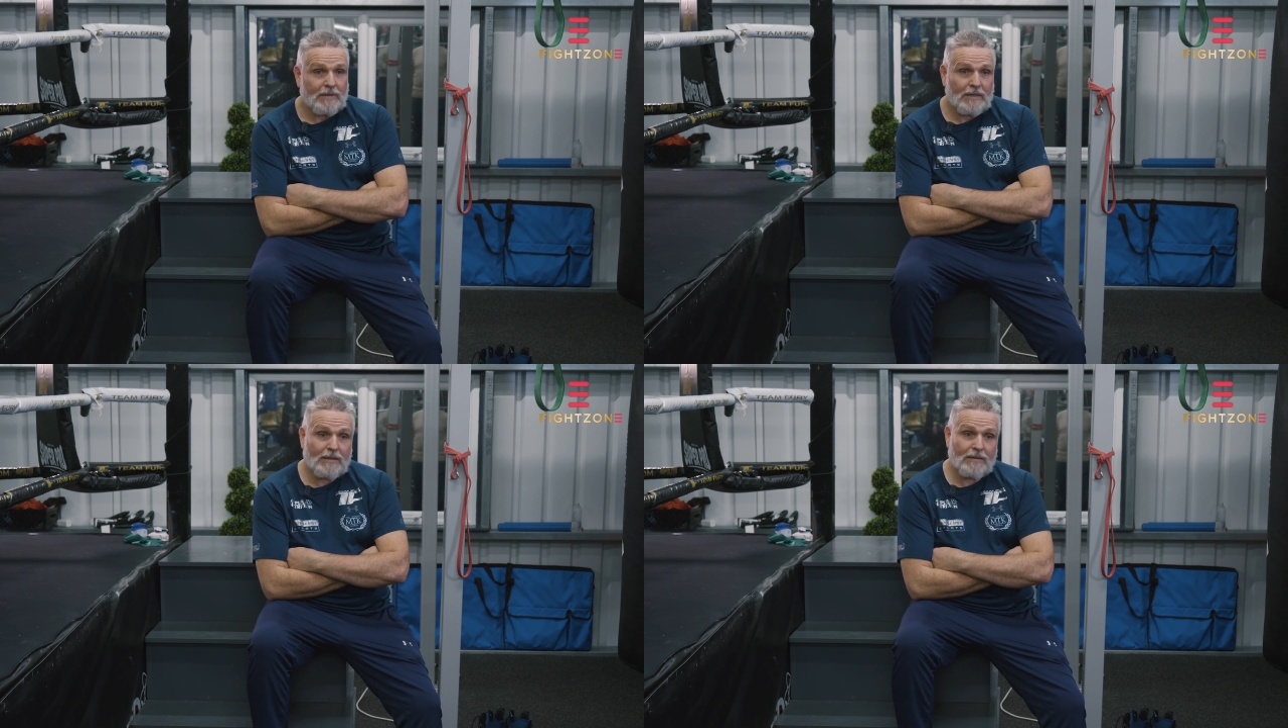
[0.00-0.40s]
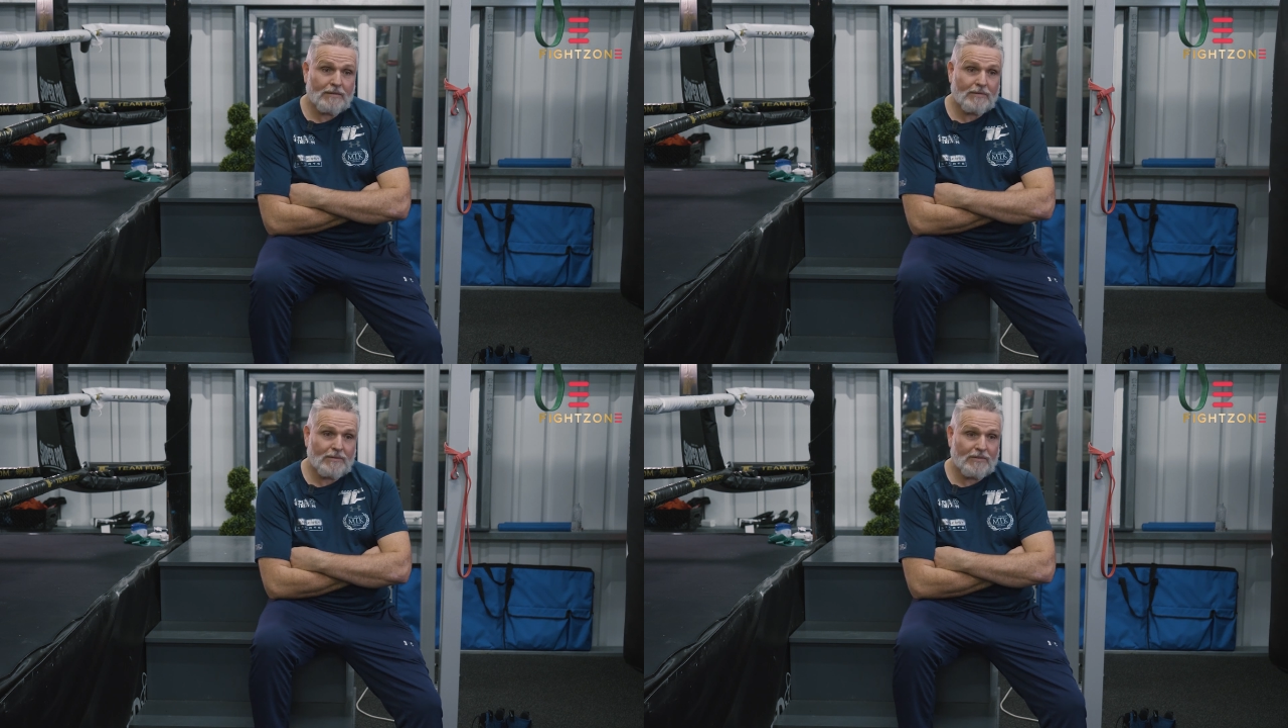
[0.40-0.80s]

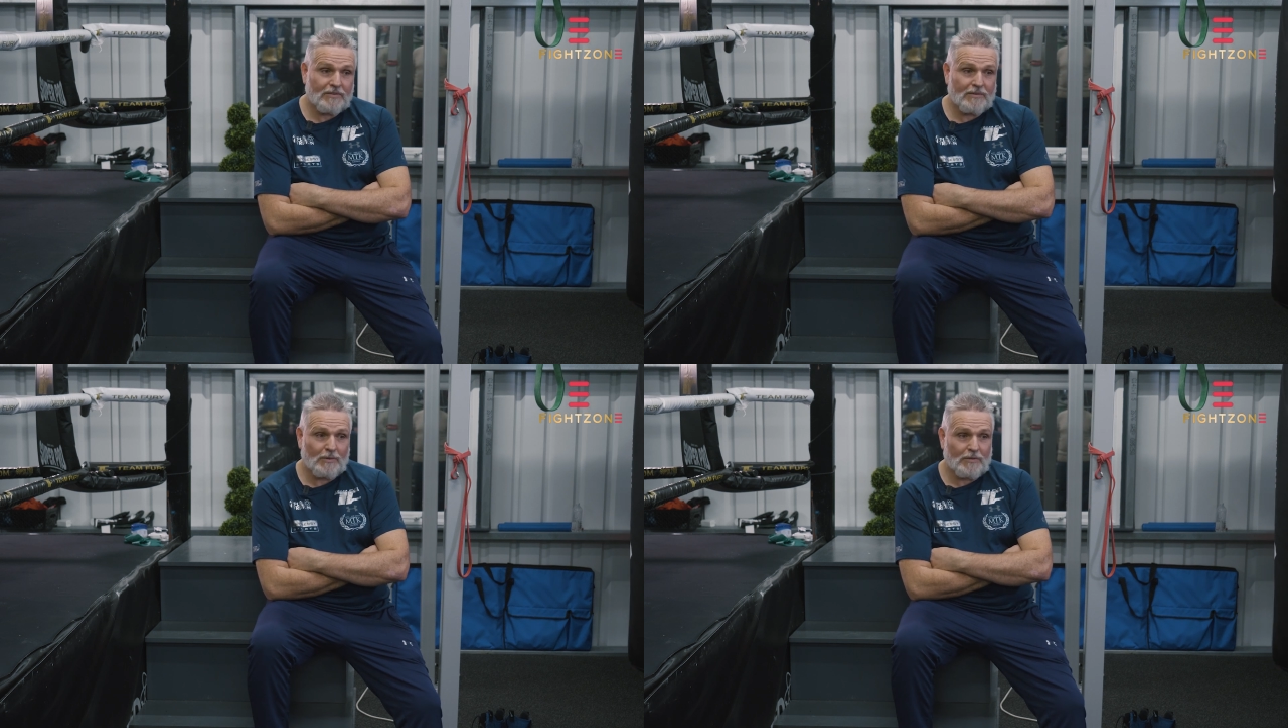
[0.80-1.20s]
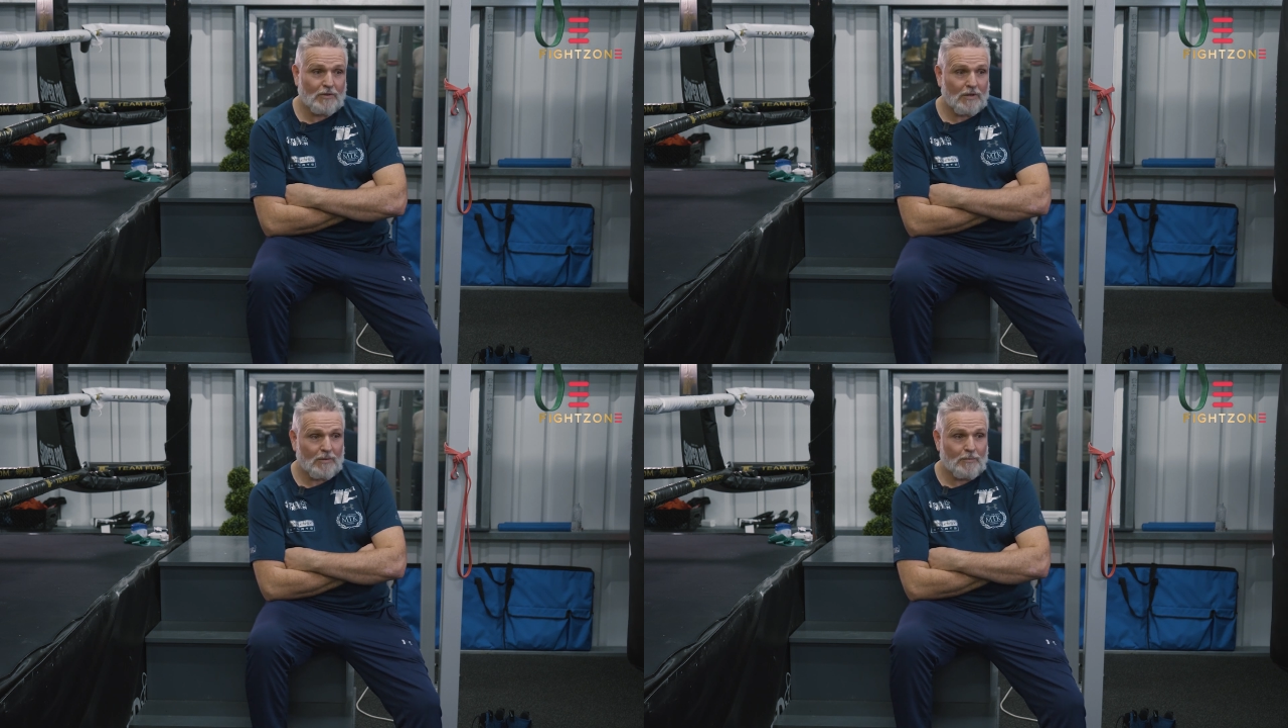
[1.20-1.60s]
Yeah. Listen, we've
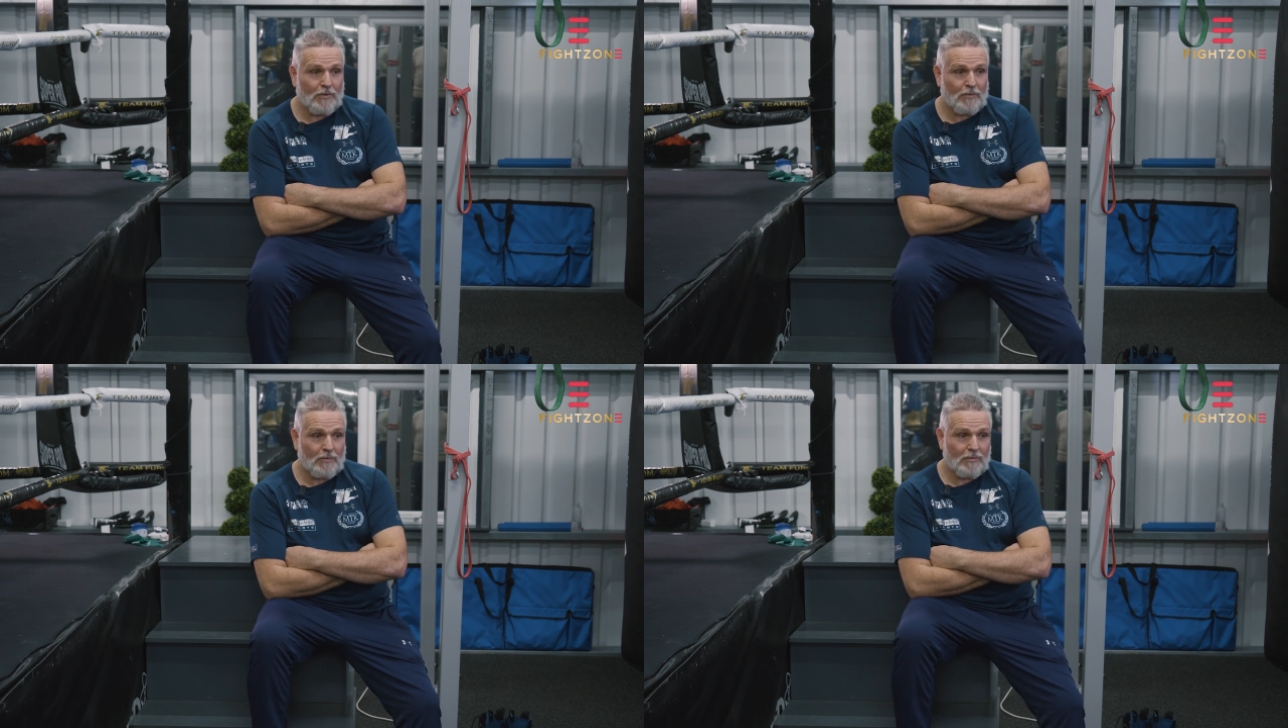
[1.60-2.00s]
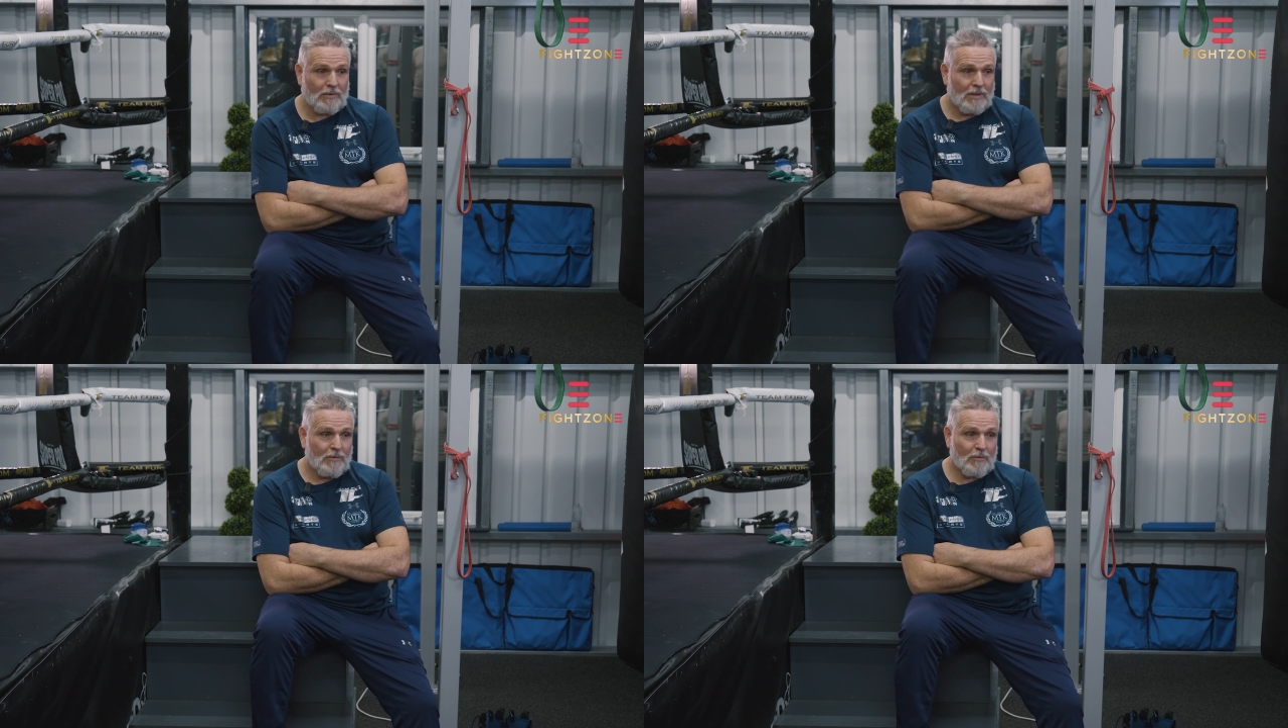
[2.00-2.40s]

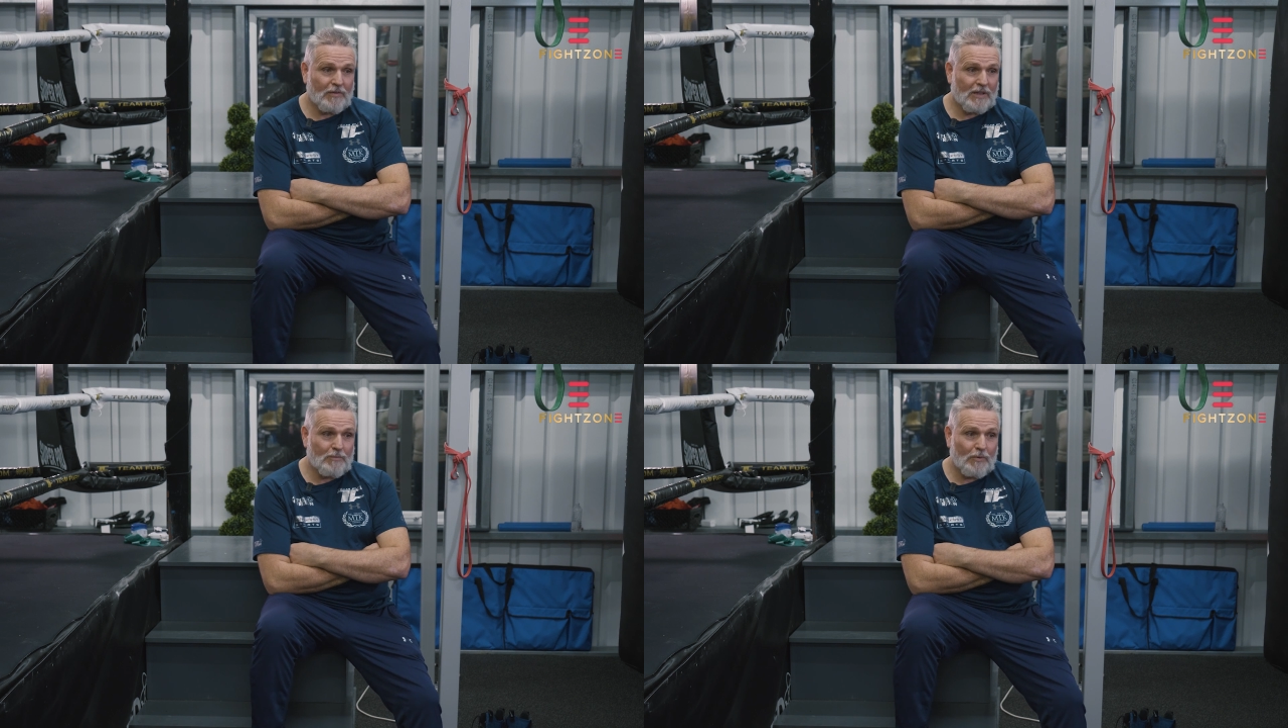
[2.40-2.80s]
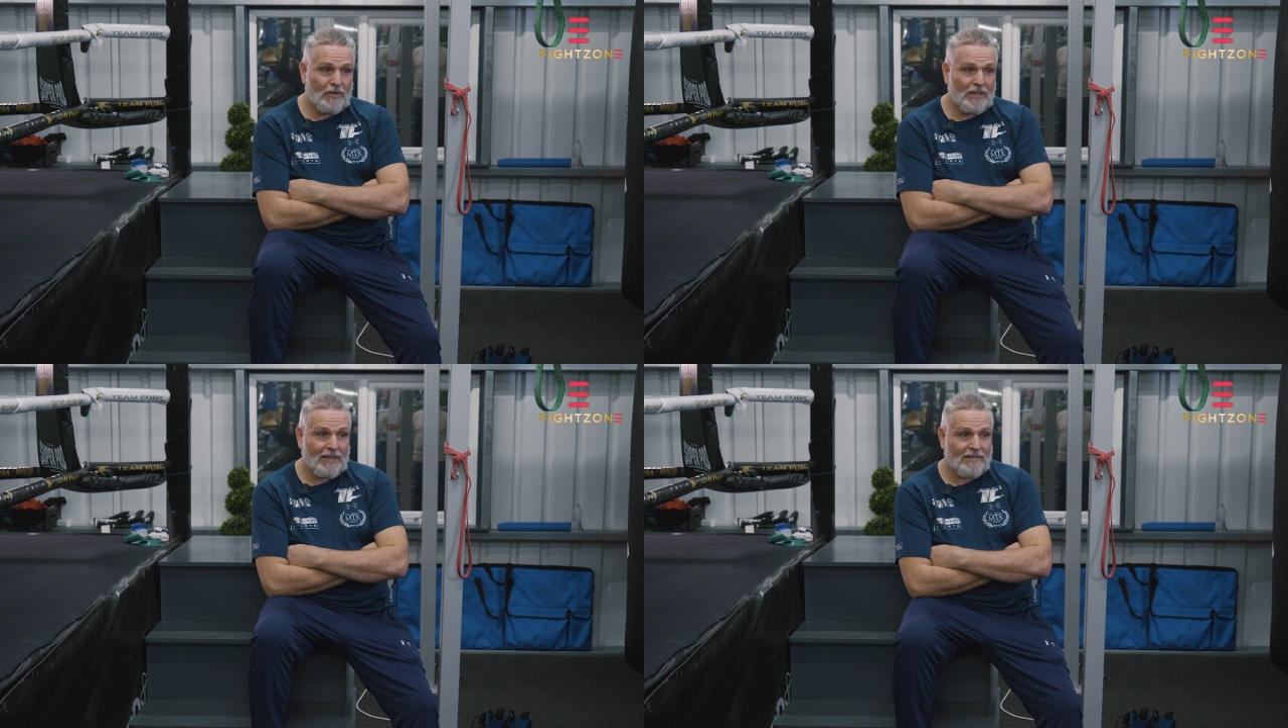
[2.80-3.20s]
had a
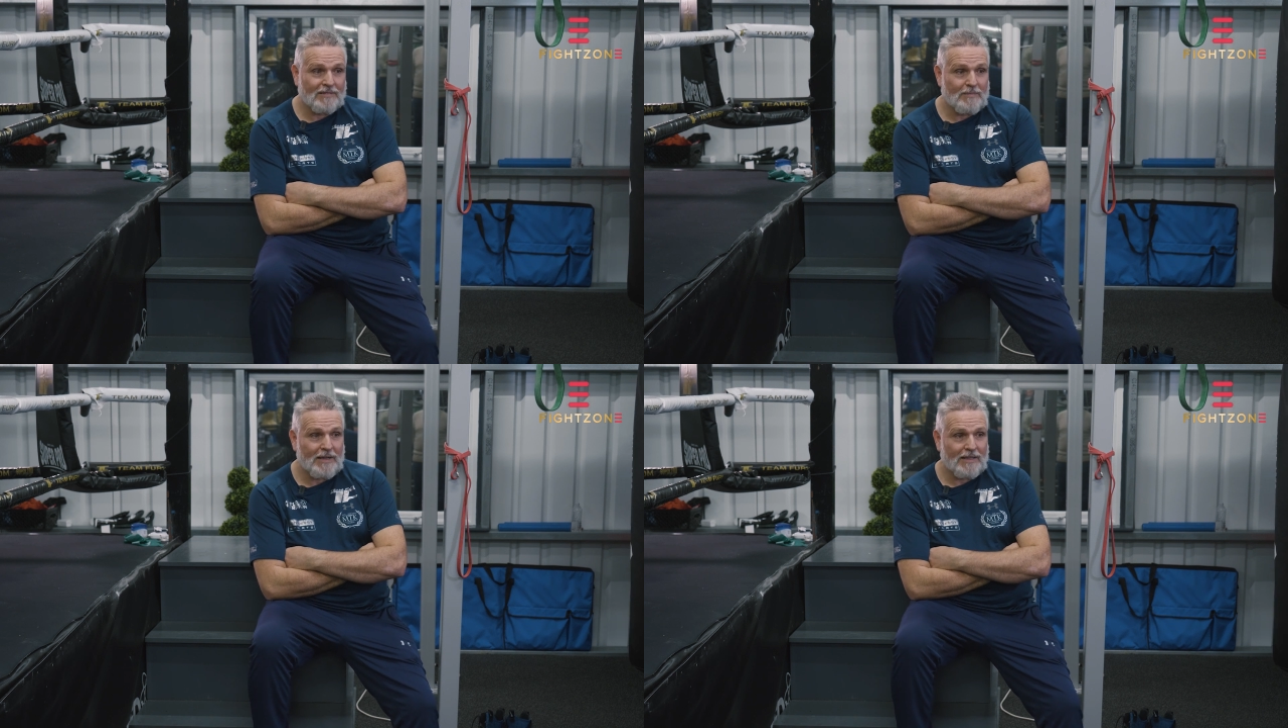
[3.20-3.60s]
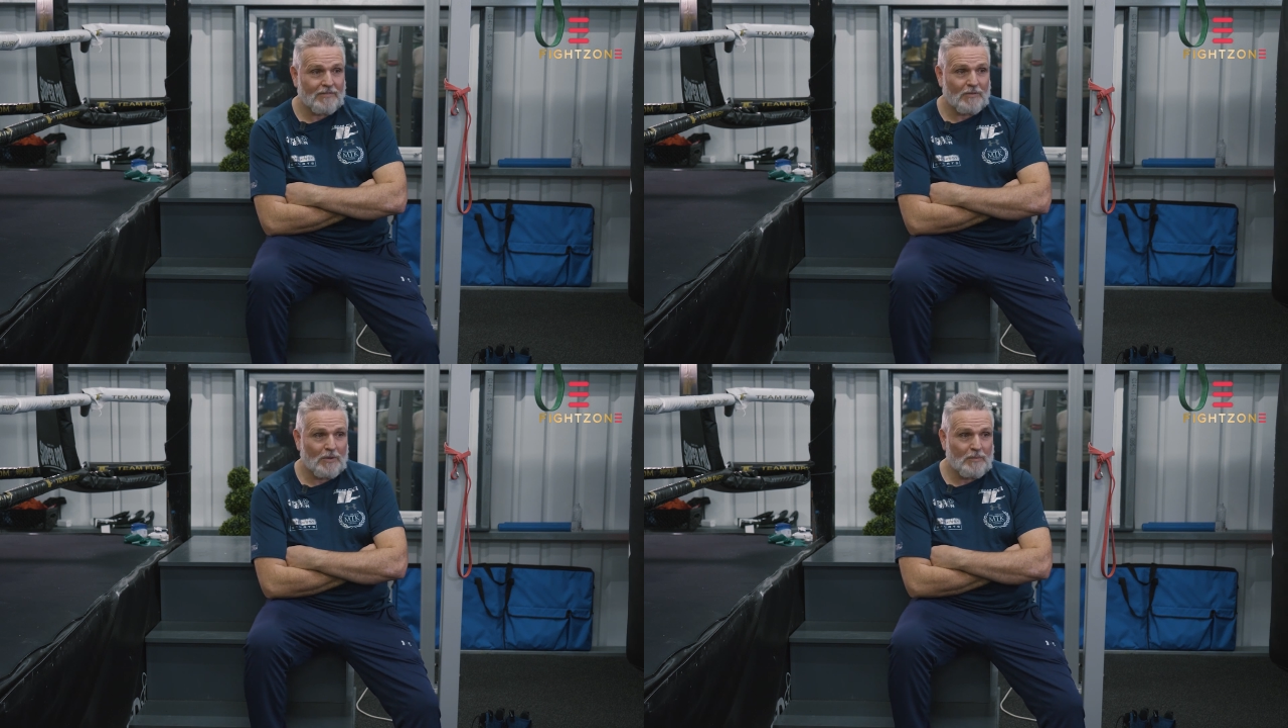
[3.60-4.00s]
boy against a man,
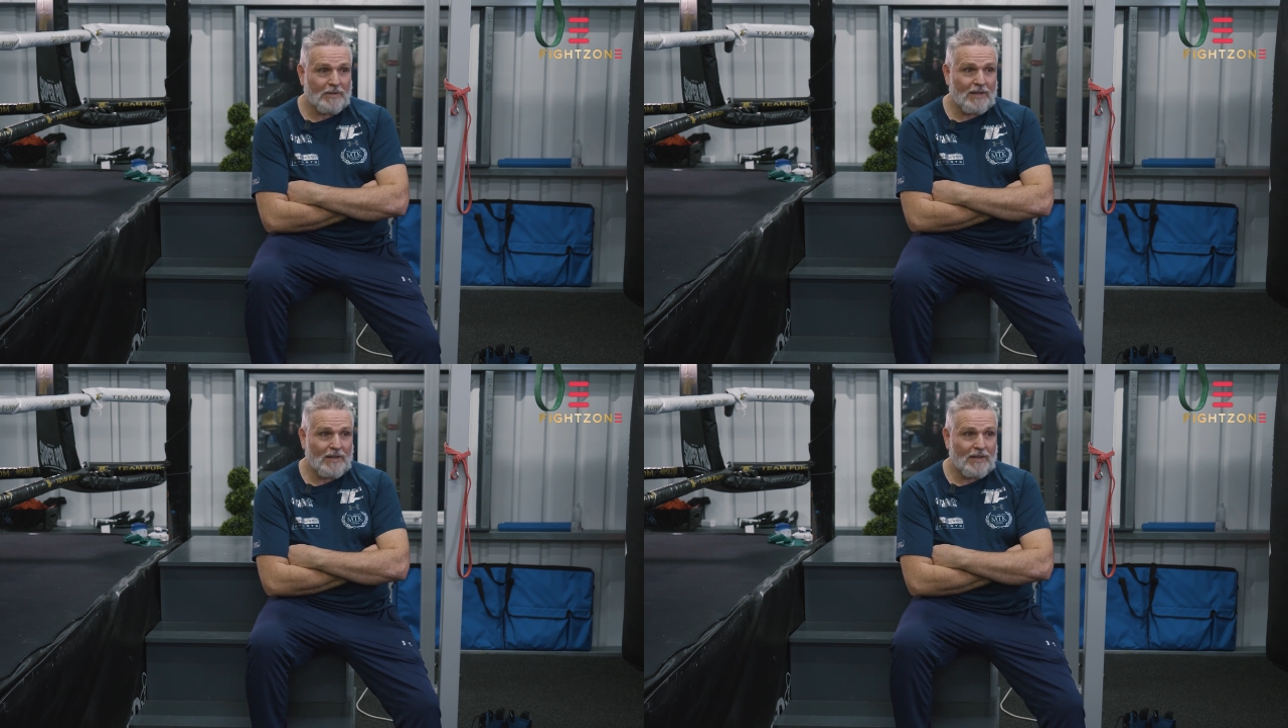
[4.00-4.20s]
haven't we? But